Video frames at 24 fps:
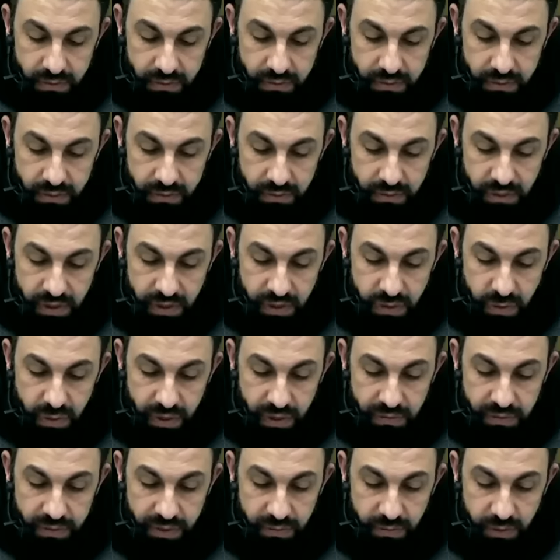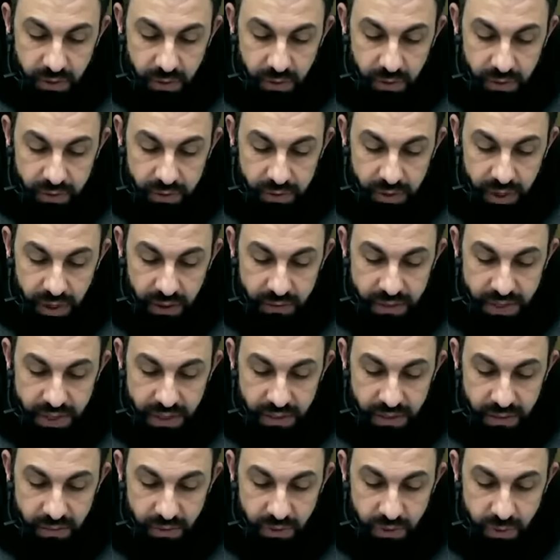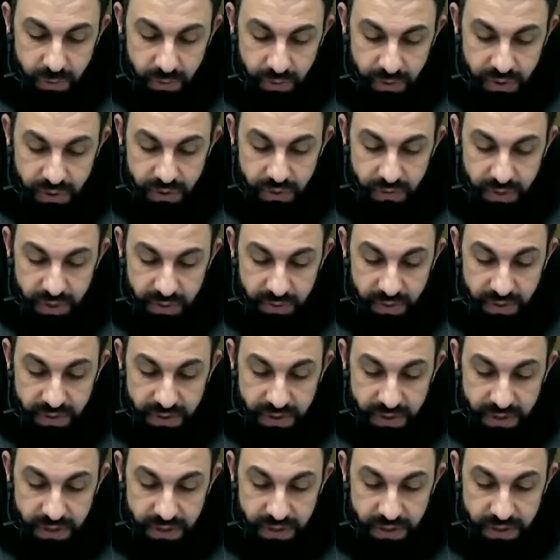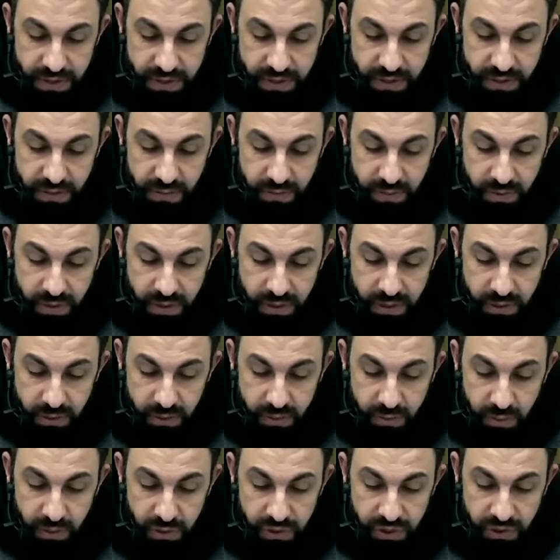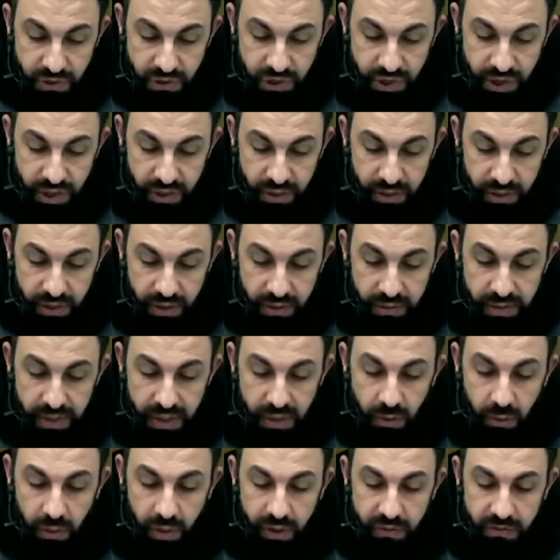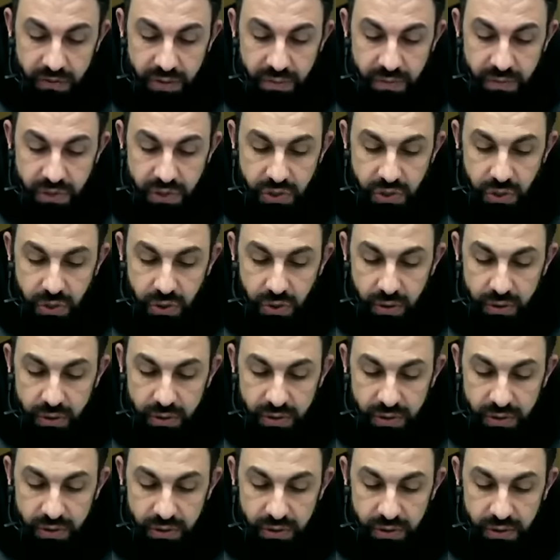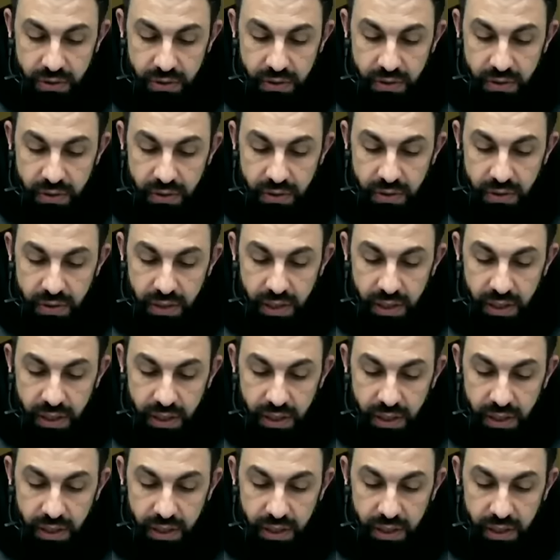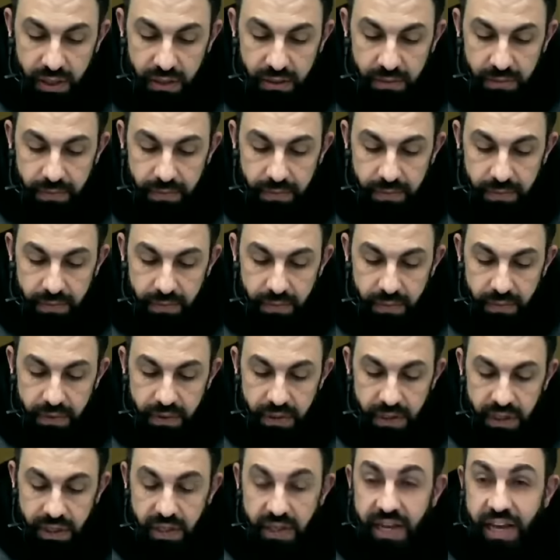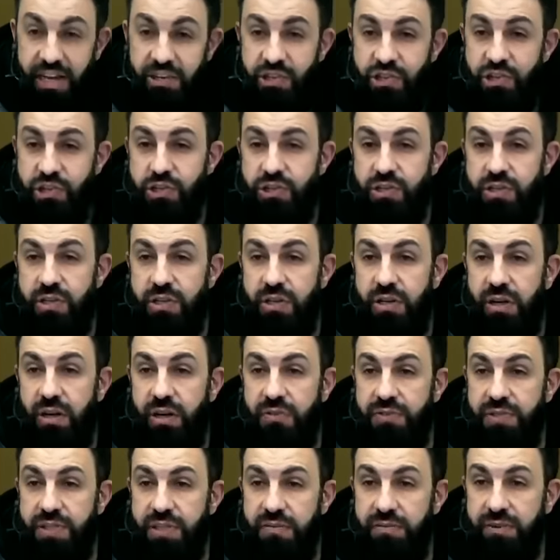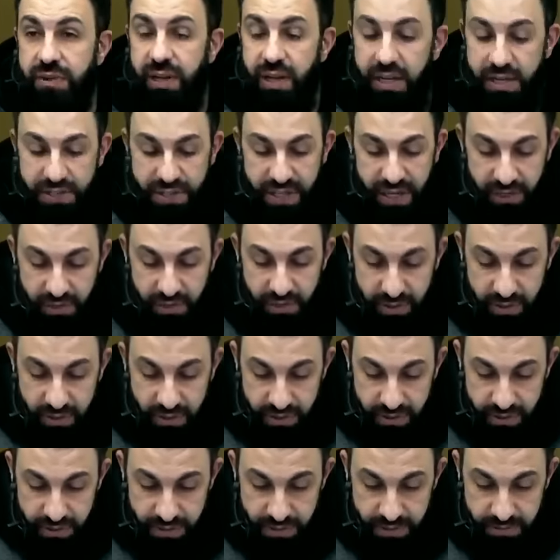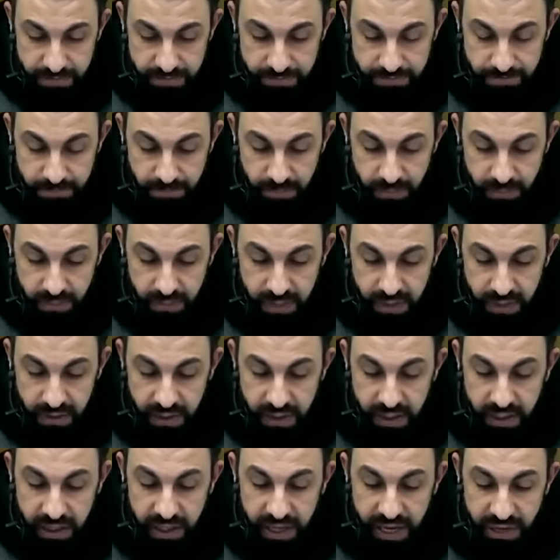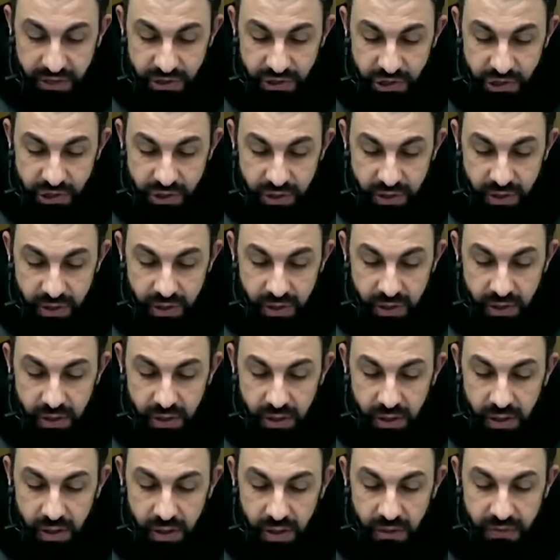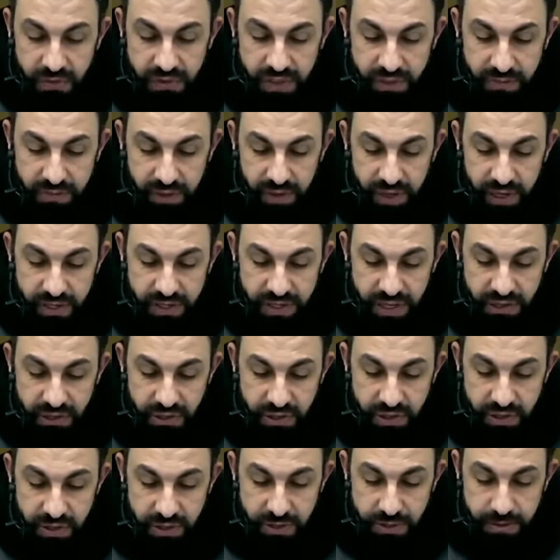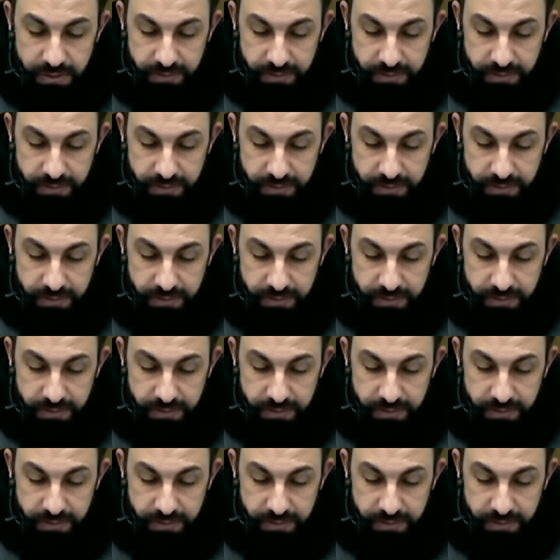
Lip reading: what is one of them called? I'll tell you which books to read, brothers and sisters. These are really good books, inshallah. One of them is called The Clash of Civilizations. The Clash of Civilizations